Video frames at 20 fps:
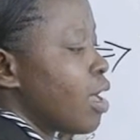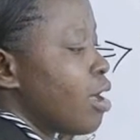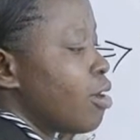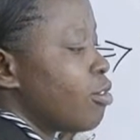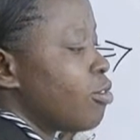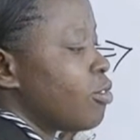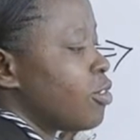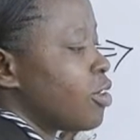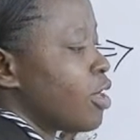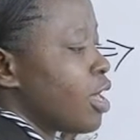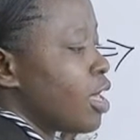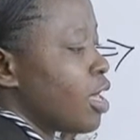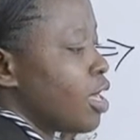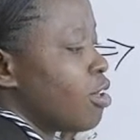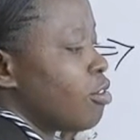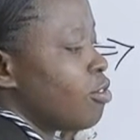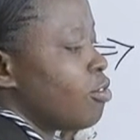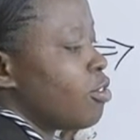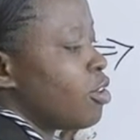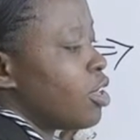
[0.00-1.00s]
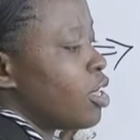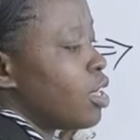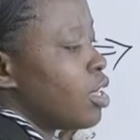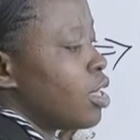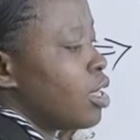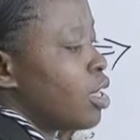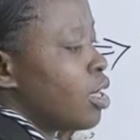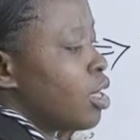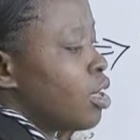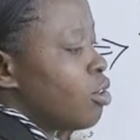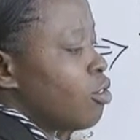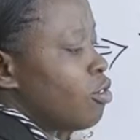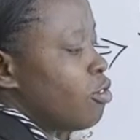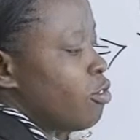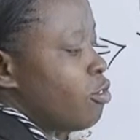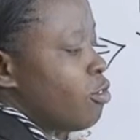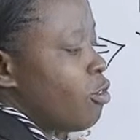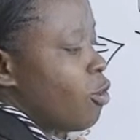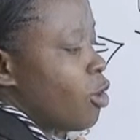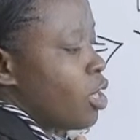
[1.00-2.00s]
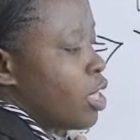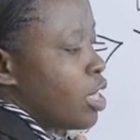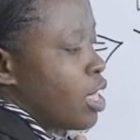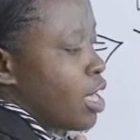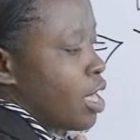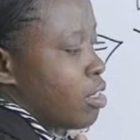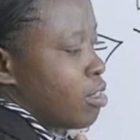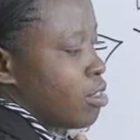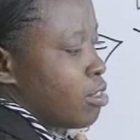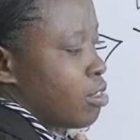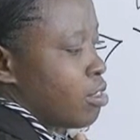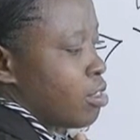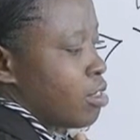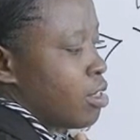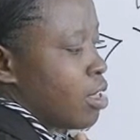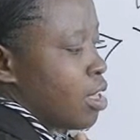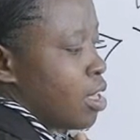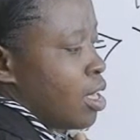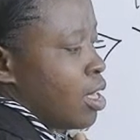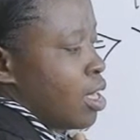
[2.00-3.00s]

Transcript: after every 4 years.